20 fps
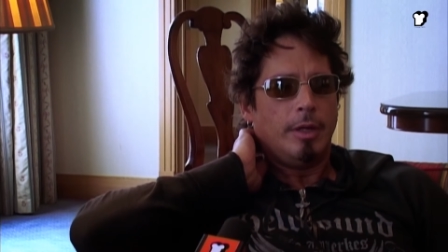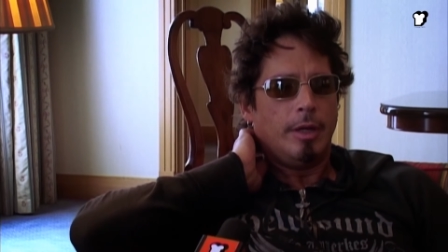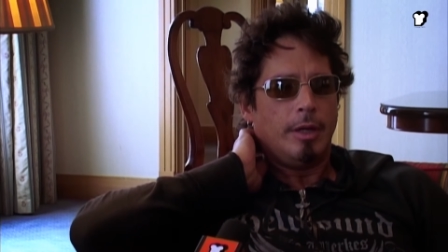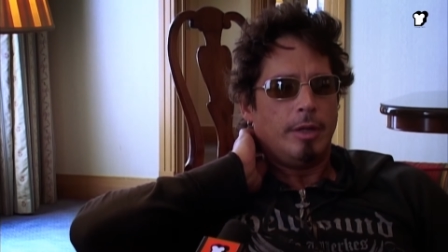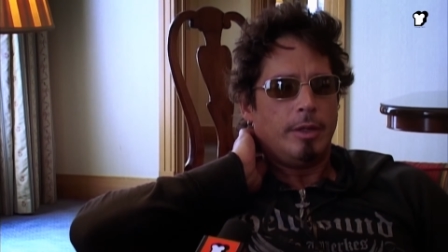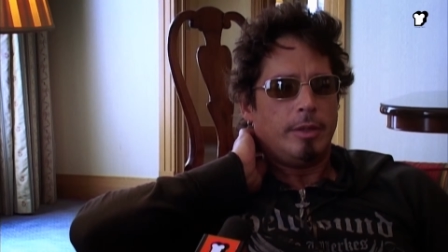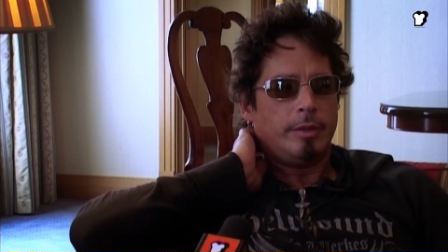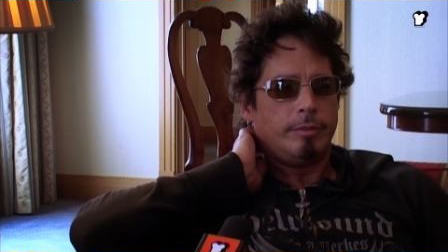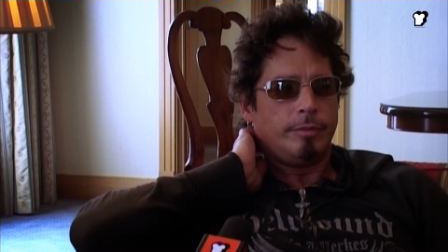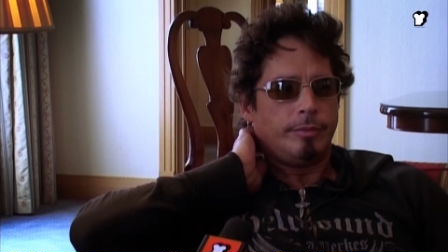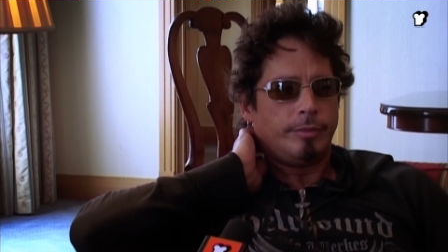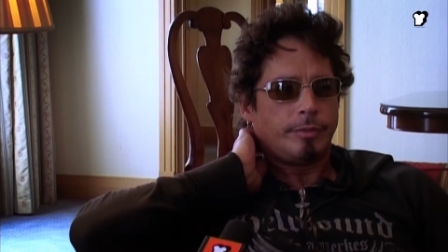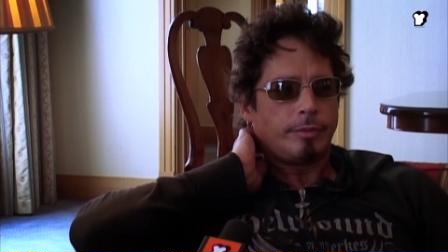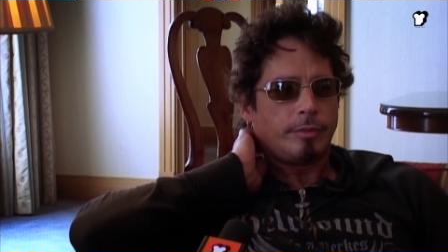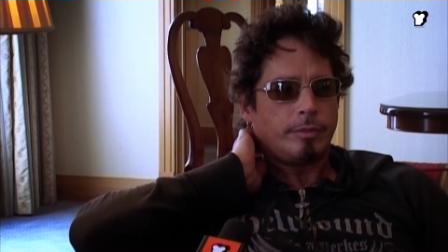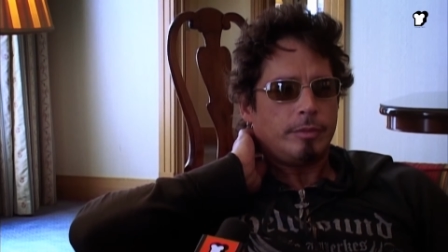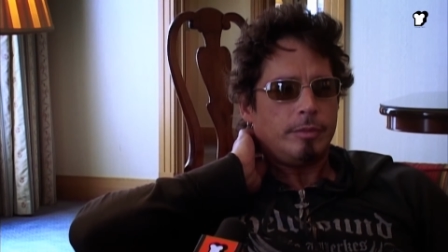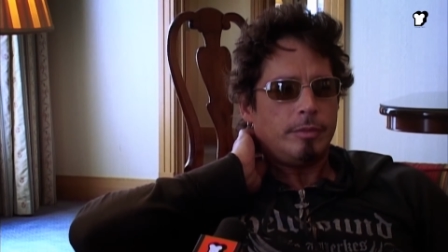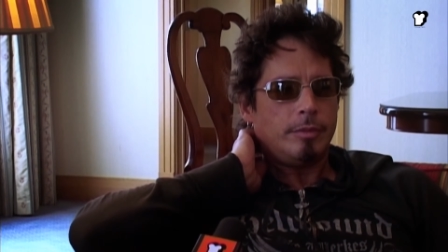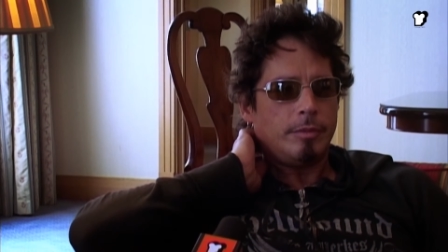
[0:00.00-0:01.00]
Um,
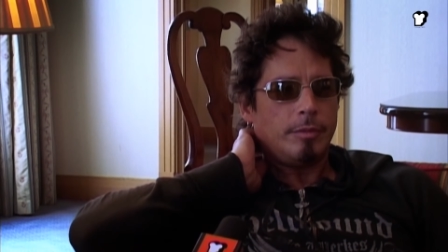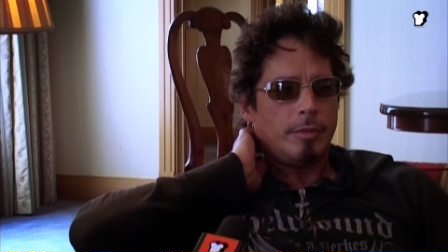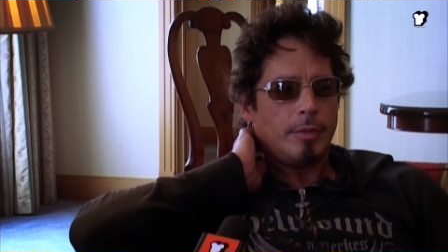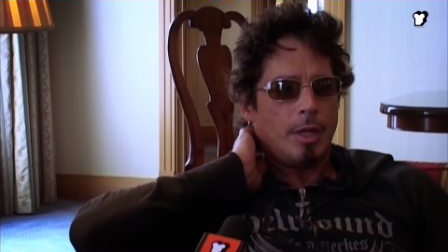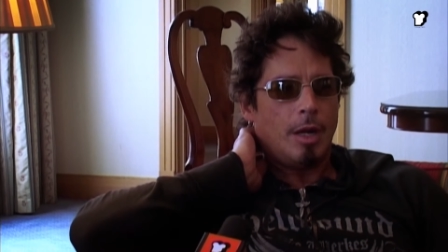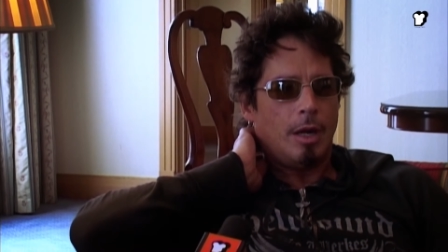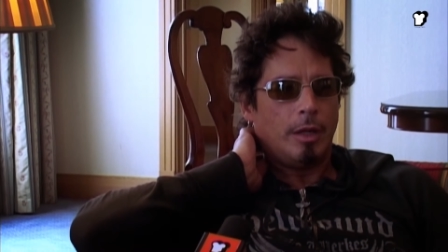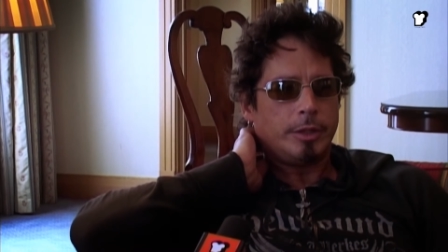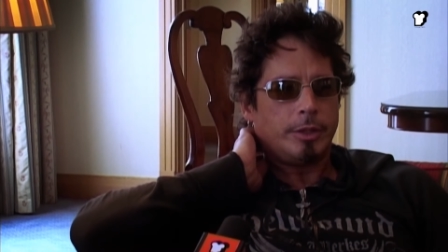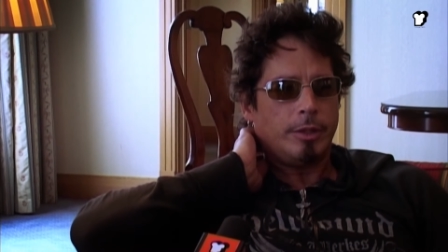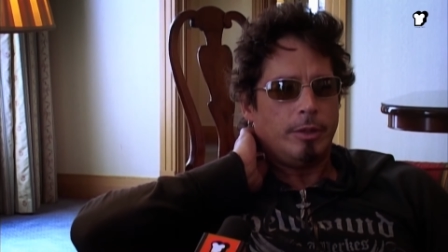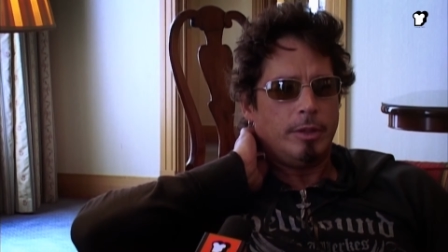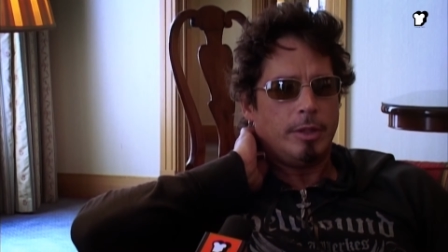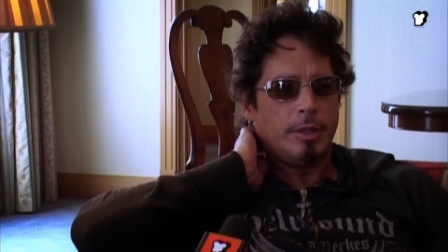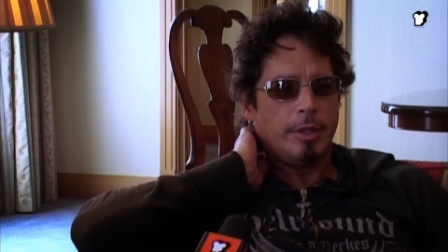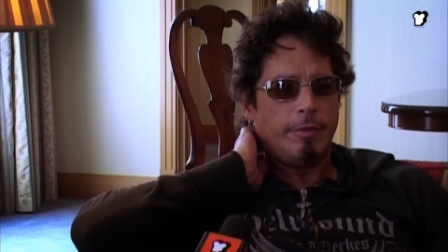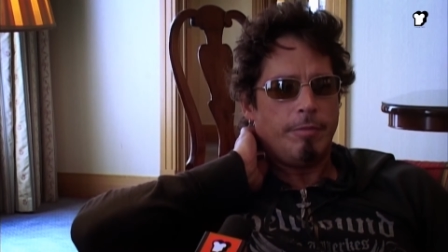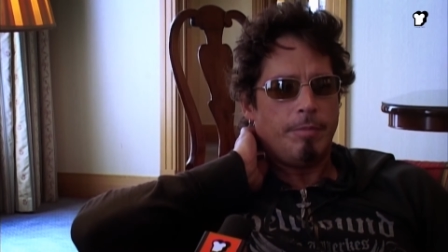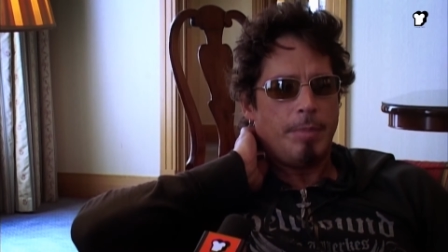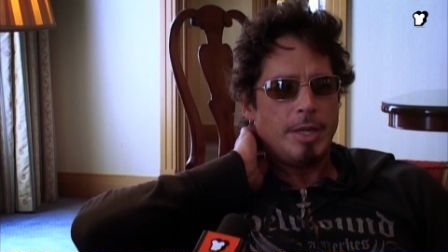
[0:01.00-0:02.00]

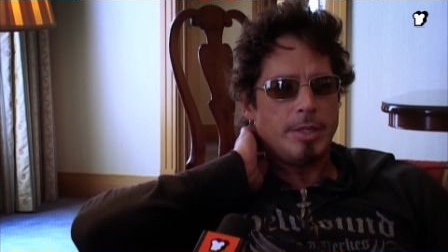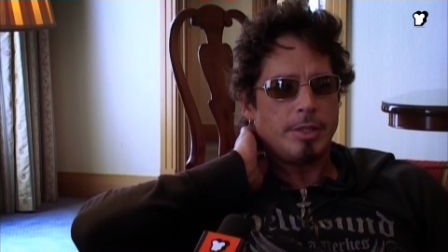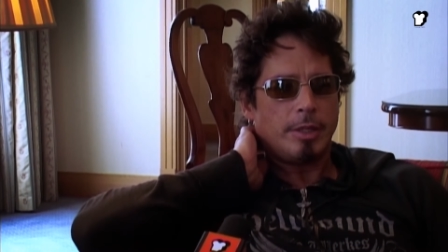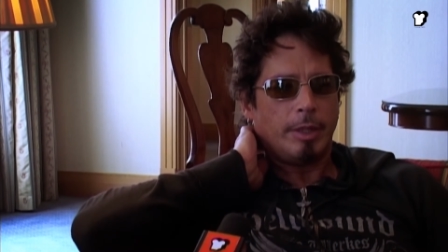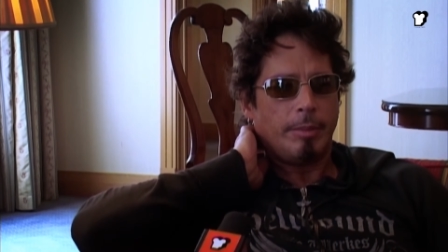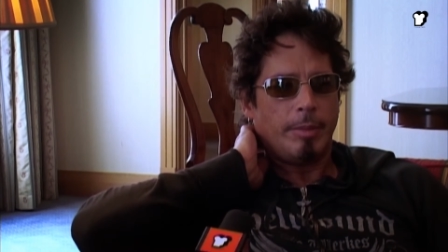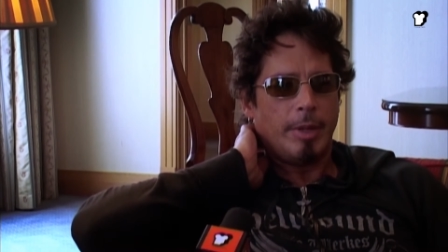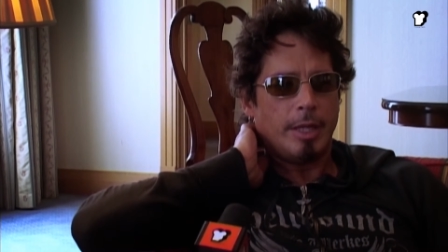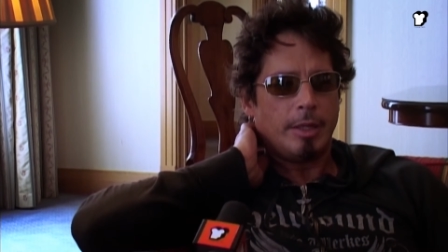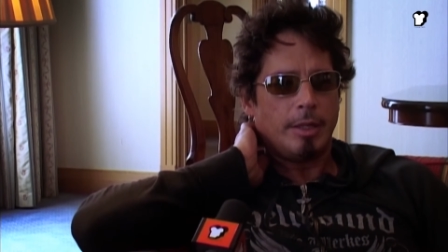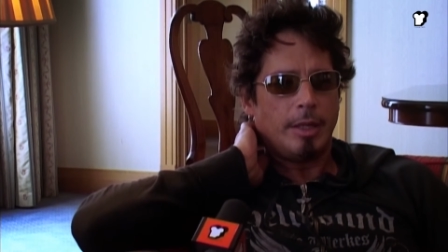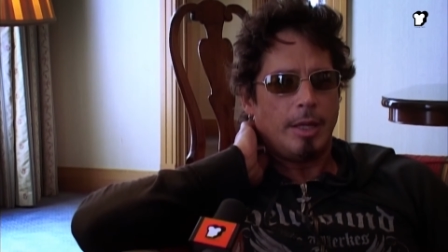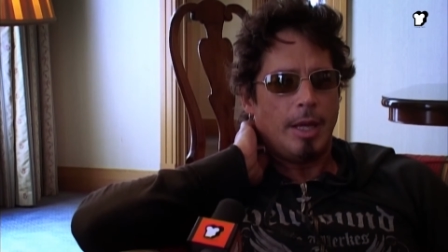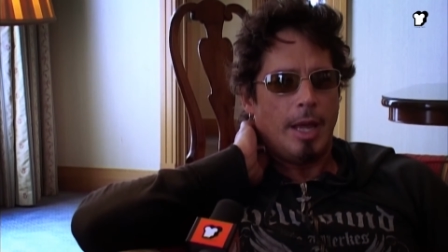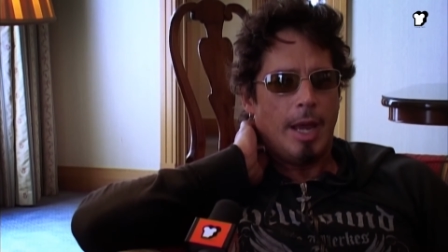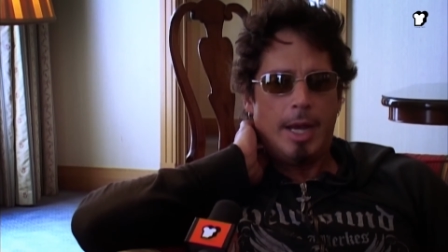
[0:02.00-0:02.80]
alternative basically meant